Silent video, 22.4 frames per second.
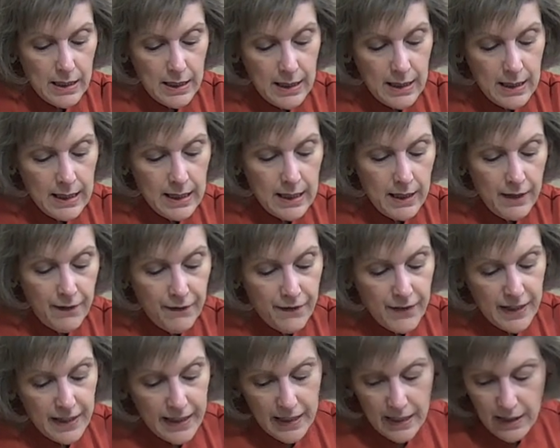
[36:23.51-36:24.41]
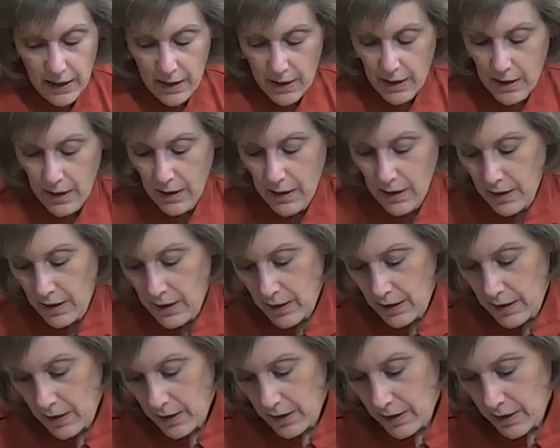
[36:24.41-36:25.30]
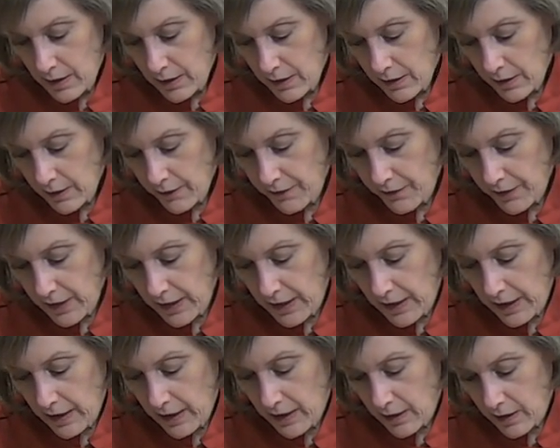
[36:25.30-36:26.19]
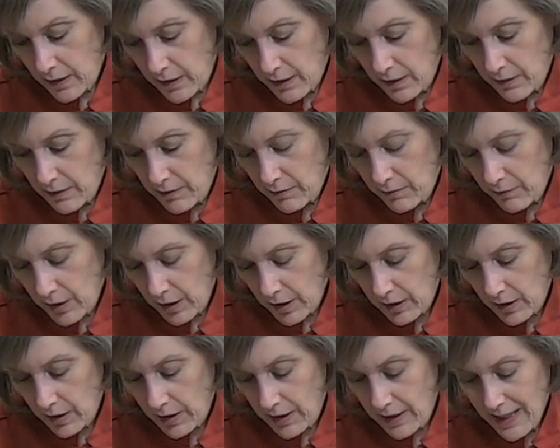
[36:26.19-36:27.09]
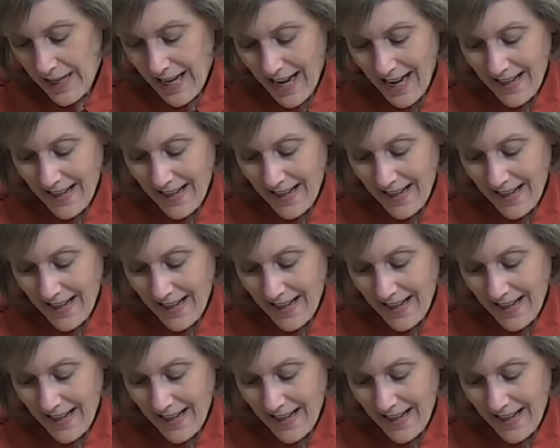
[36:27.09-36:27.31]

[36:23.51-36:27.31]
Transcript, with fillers: lovely, lovely uh, rugala.